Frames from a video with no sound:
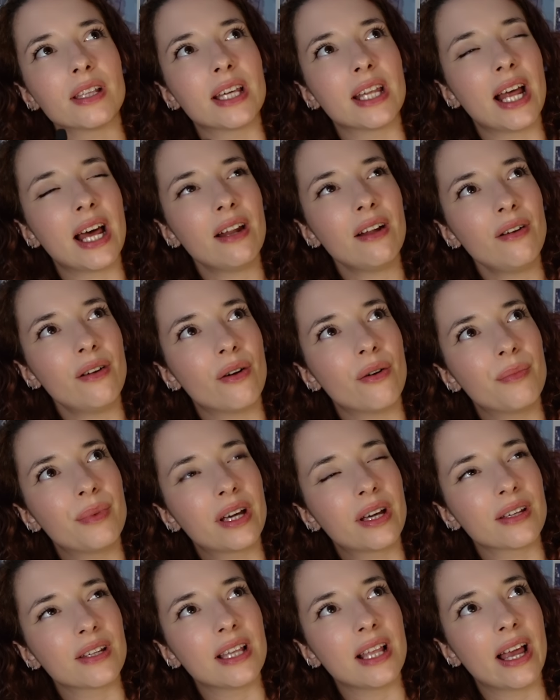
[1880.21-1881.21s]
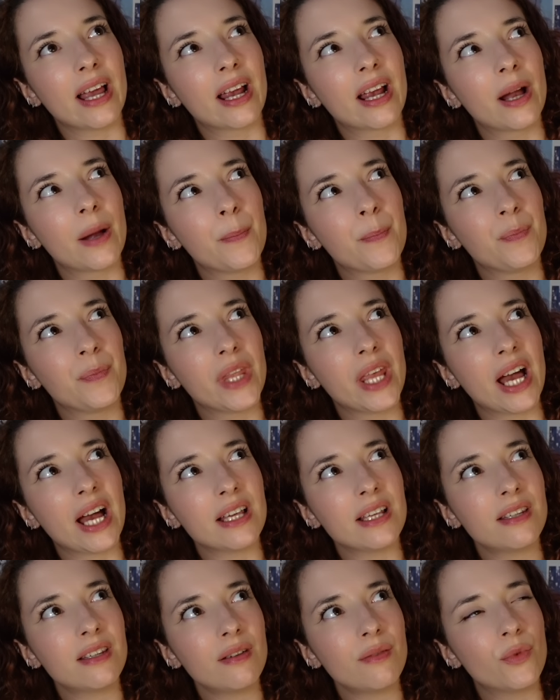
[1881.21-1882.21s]
And I don't know, because like
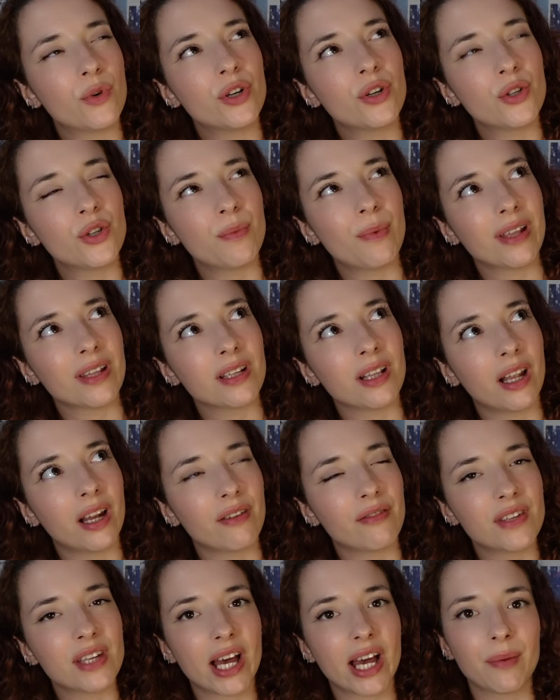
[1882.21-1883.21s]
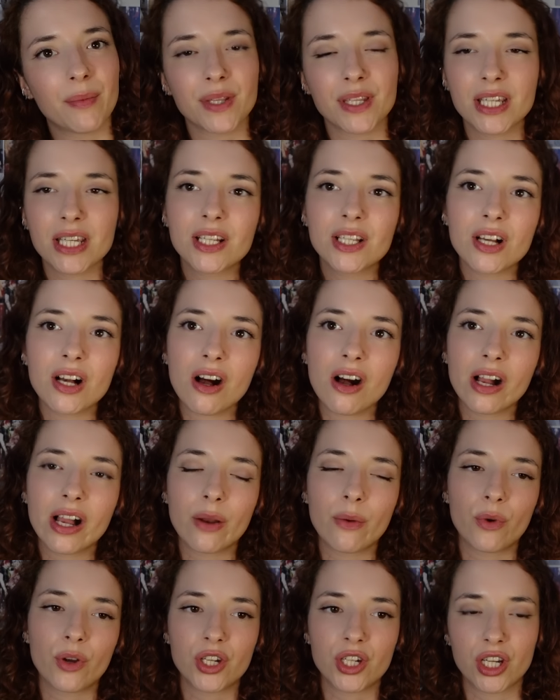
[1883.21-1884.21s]
as someone who spends a lot of time on TikTok
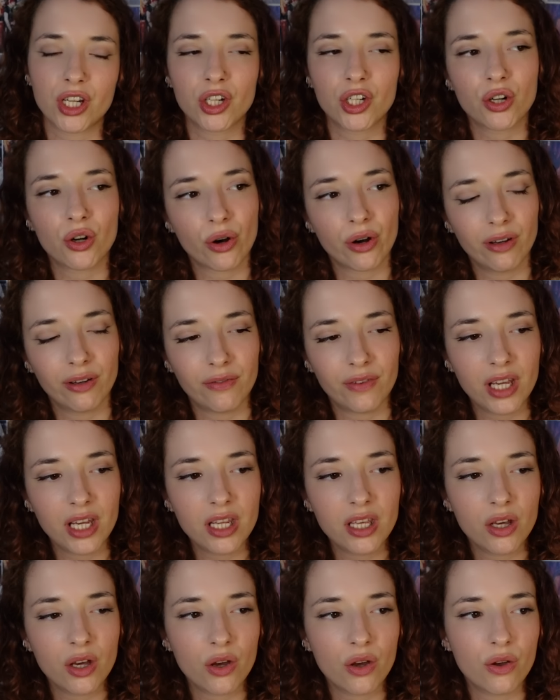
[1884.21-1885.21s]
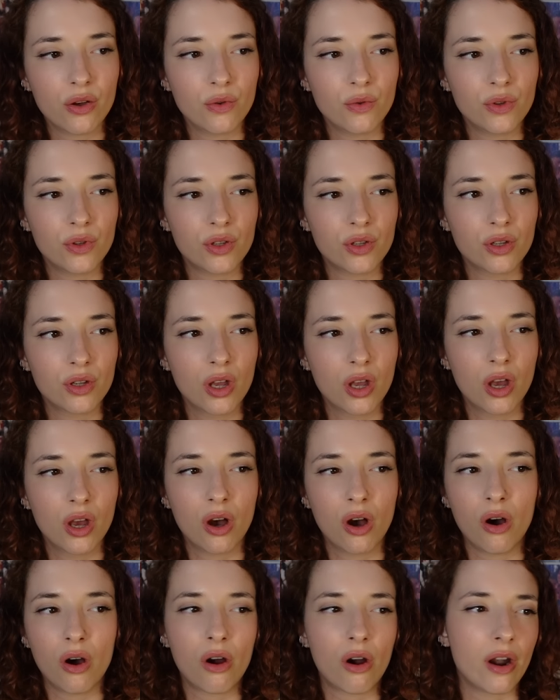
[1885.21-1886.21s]
and watching short videos,
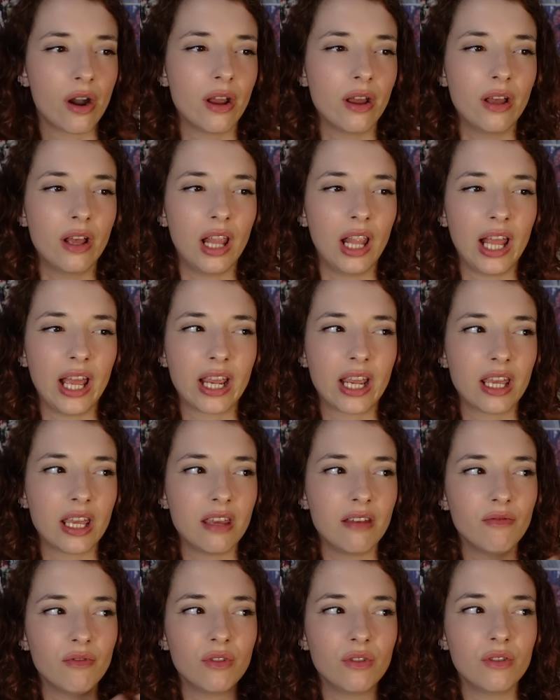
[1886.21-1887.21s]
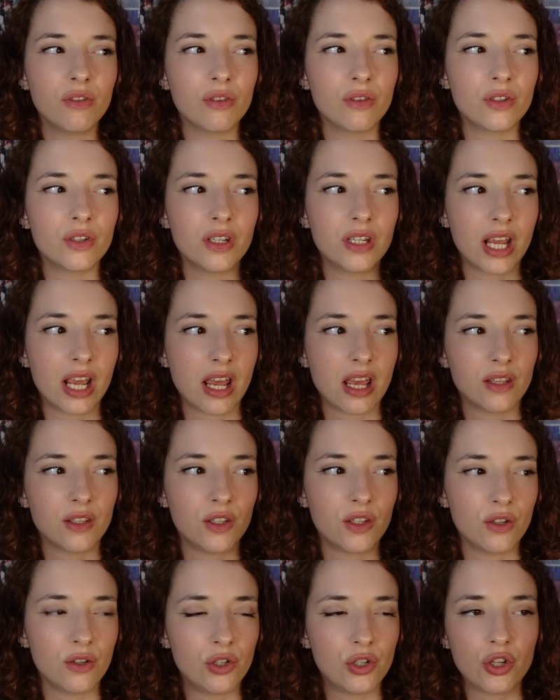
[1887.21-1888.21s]
or like even
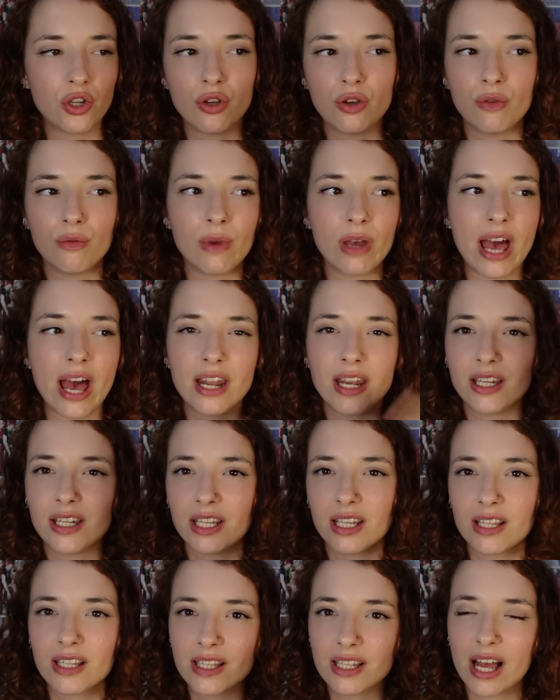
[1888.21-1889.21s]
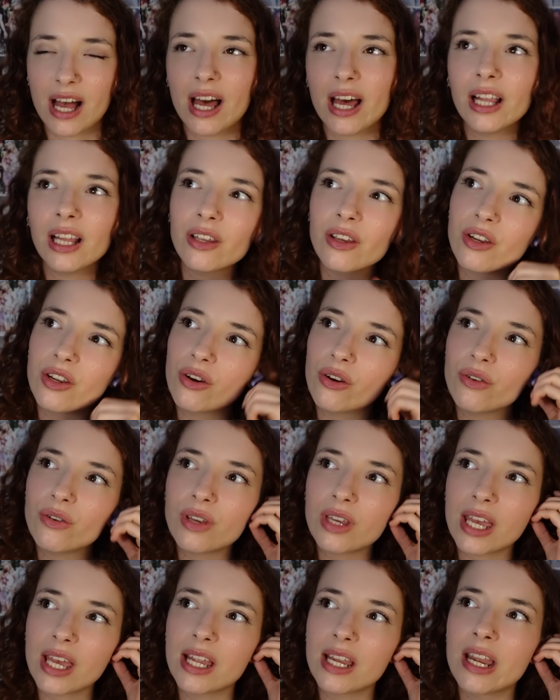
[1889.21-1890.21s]
today's YouTube editing style, you know, you
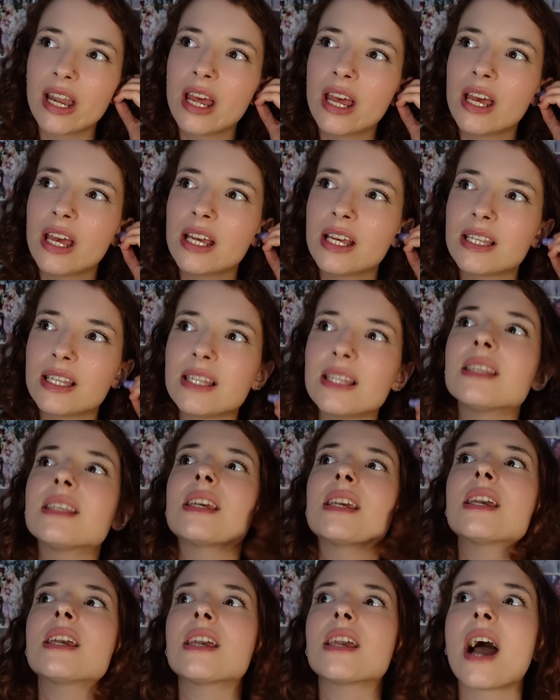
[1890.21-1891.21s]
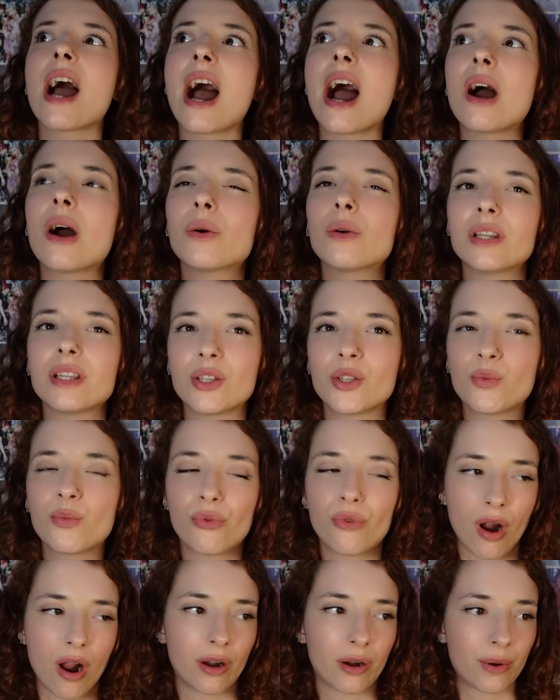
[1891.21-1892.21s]
can see how this
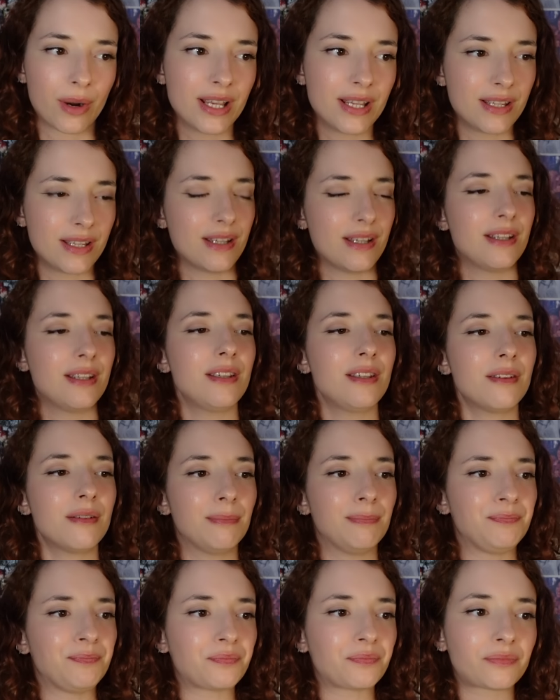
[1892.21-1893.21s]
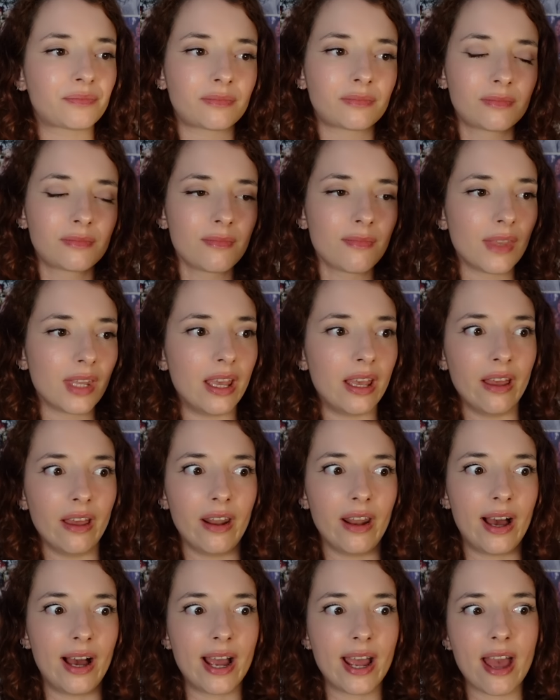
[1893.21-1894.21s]
progresses.
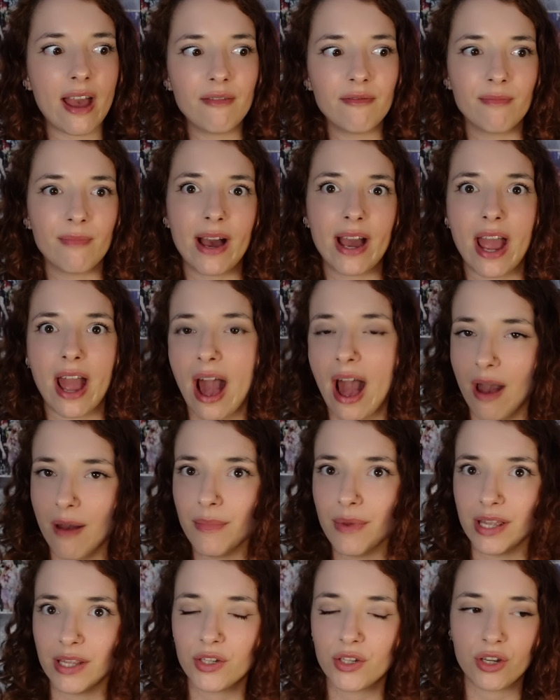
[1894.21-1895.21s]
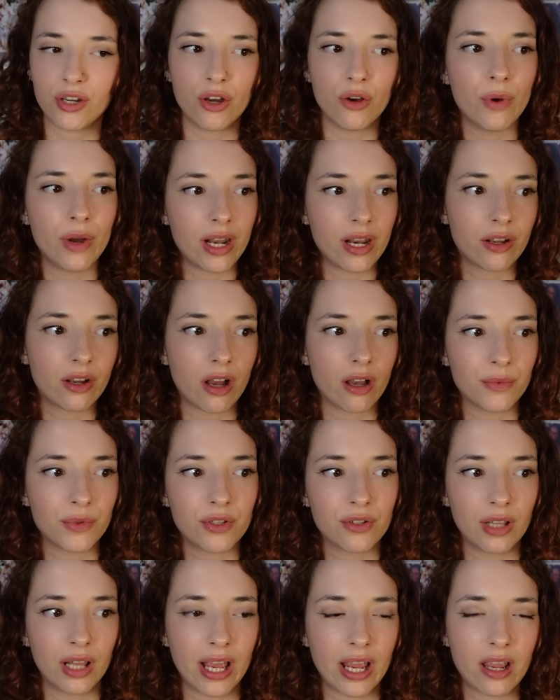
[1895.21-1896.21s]
And I have my habits, you know, when it comes
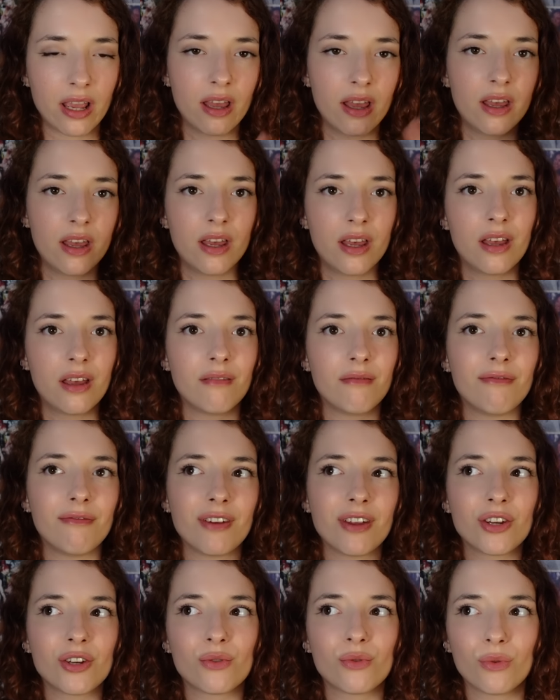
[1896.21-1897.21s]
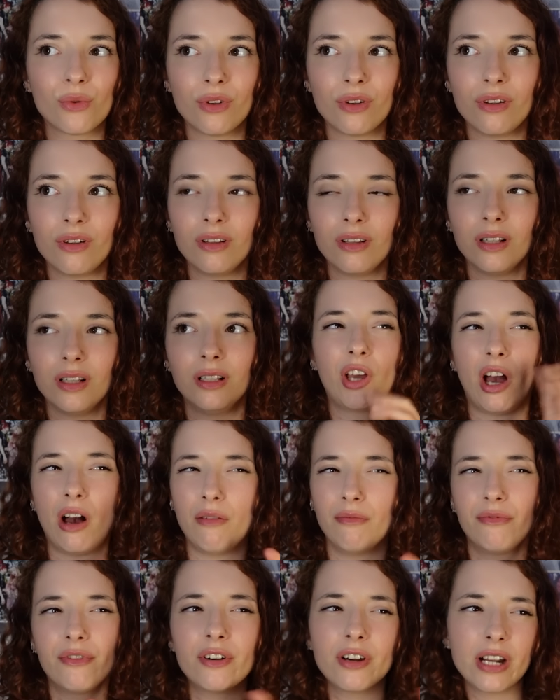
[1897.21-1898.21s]
to like visual
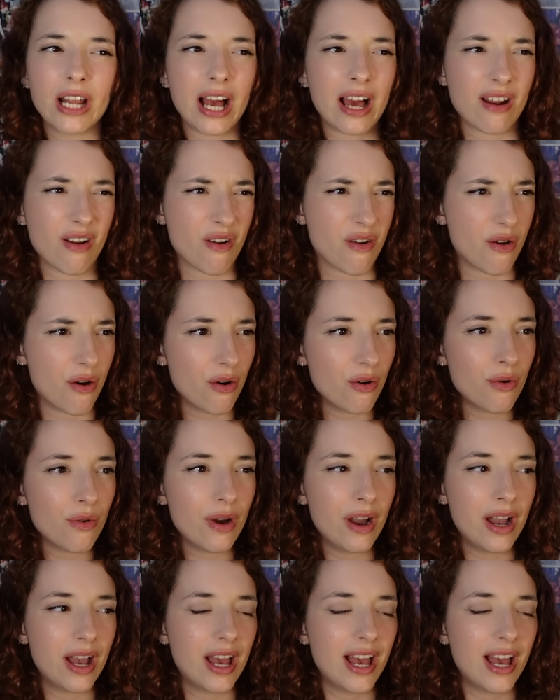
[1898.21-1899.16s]
comfort, I don't know.